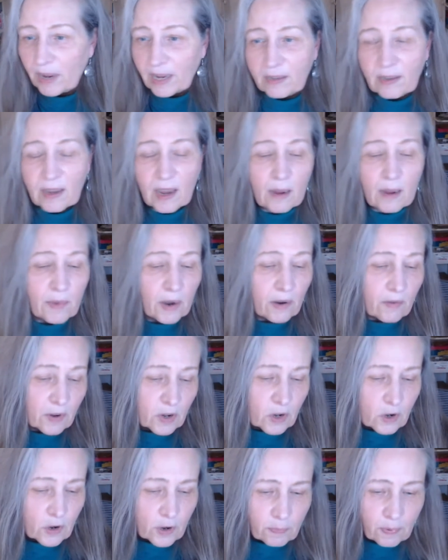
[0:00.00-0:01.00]
best game
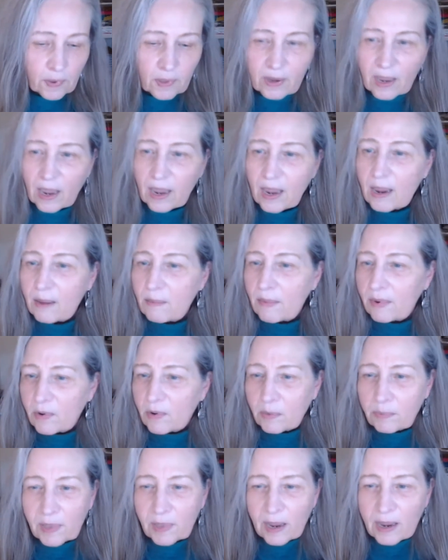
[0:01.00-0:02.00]
ever,
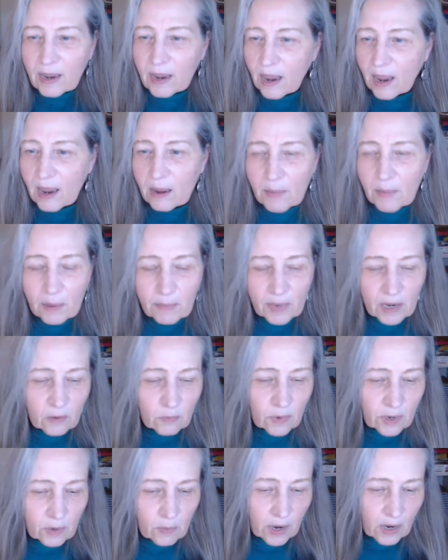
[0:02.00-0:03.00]
AAA game. I
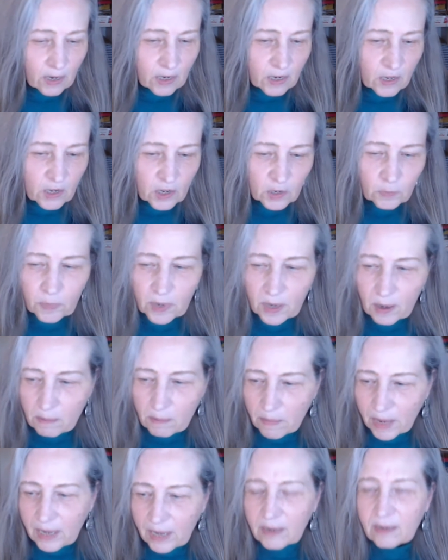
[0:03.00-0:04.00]
mean, we want it to just be
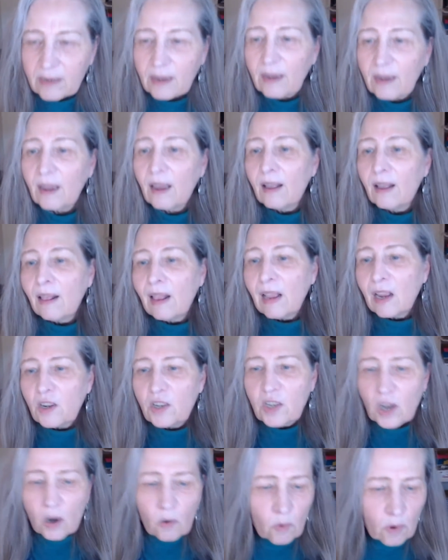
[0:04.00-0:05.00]
amazing.
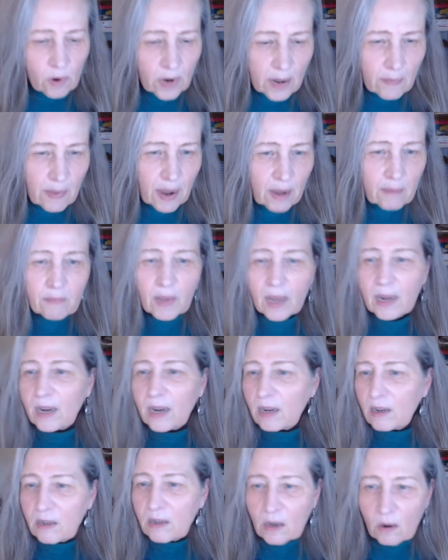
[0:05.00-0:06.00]
Don't worry about
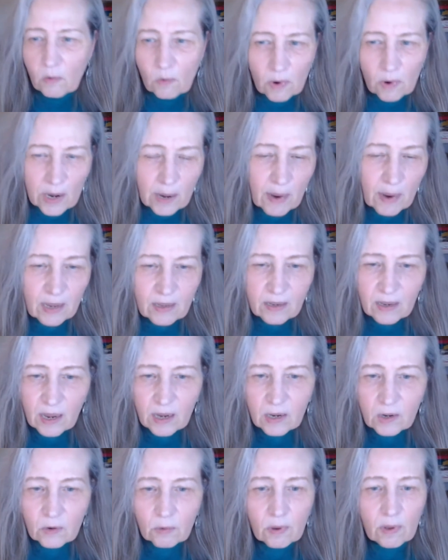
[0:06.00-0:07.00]
money. Don't worry about
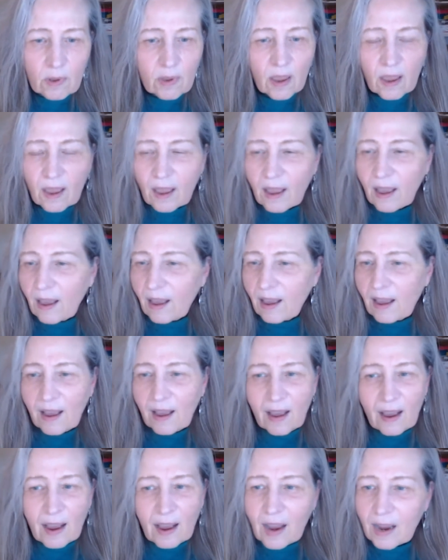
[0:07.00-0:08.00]
schedule.
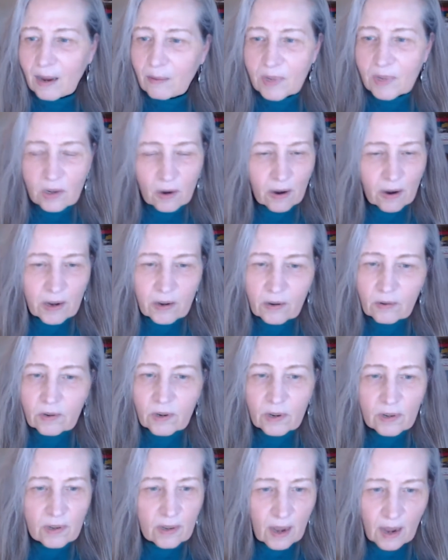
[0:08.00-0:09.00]
I'm sorry, you
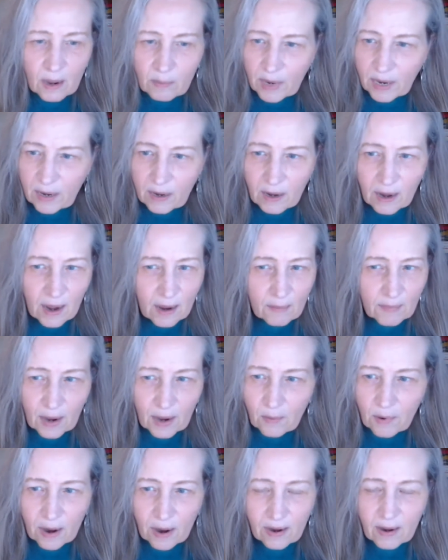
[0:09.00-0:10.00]
just can't make a game
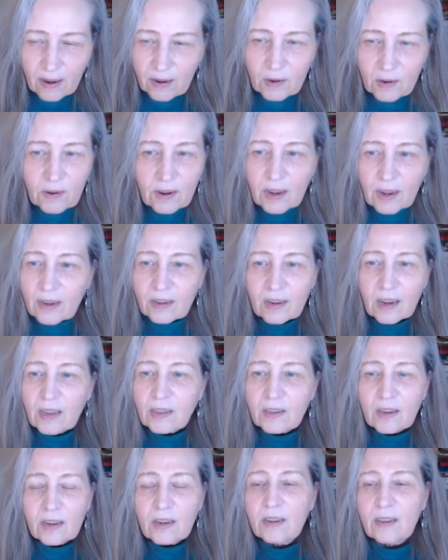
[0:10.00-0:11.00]
that way.
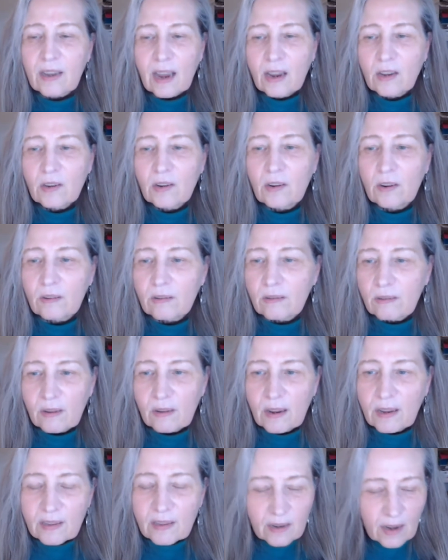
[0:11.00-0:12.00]
It's a disaster.
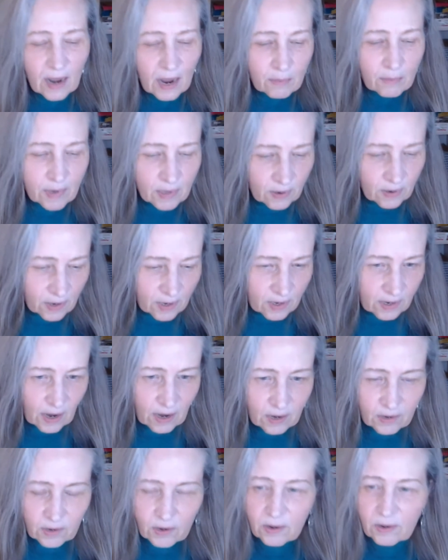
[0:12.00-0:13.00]
It's an absolute
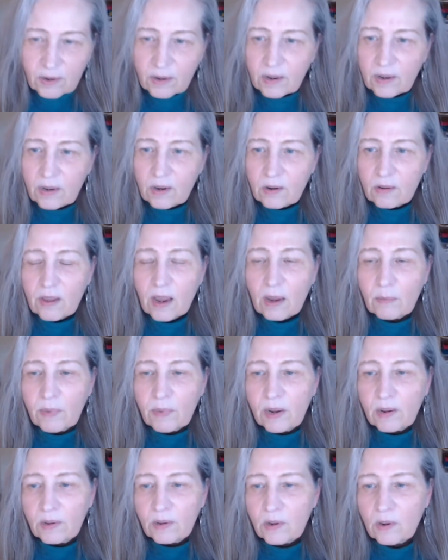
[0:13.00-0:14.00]
disaster to do
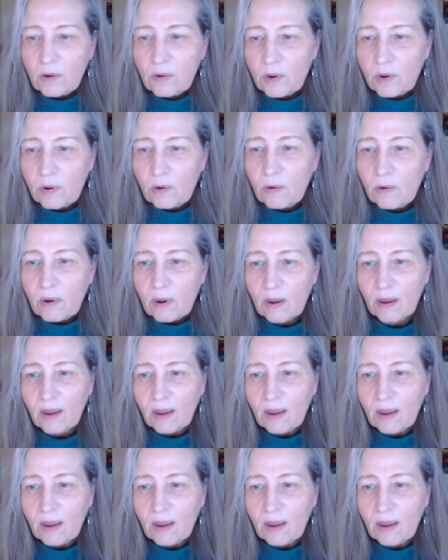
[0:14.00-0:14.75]
that because you